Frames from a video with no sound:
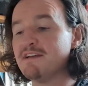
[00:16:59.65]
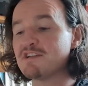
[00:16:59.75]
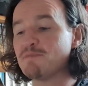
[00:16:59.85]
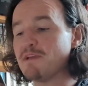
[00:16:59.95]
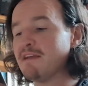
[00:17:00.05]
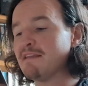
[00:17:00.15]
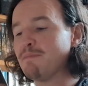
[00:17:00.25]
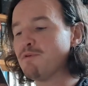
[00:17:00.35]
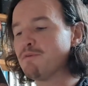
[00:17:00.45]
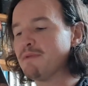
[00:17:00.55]
spraying the
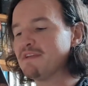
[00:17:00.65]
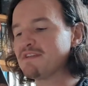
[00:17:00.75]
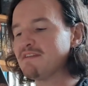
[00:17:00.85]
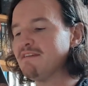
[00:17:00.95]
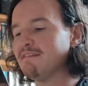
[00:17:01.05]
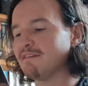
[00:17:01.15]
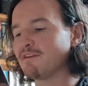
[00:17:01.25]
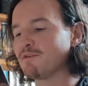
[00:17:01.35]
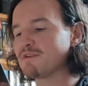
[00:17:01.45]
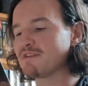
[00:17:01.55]
poor beast's teeth
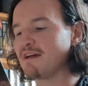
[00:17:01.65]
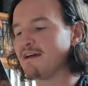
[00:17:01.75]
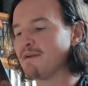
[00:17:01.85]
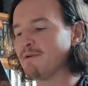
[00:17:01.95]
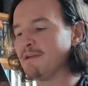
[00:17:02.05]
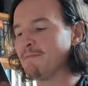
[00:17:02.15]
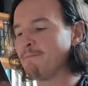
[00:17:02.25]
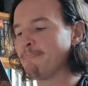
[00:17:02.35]
across the highway.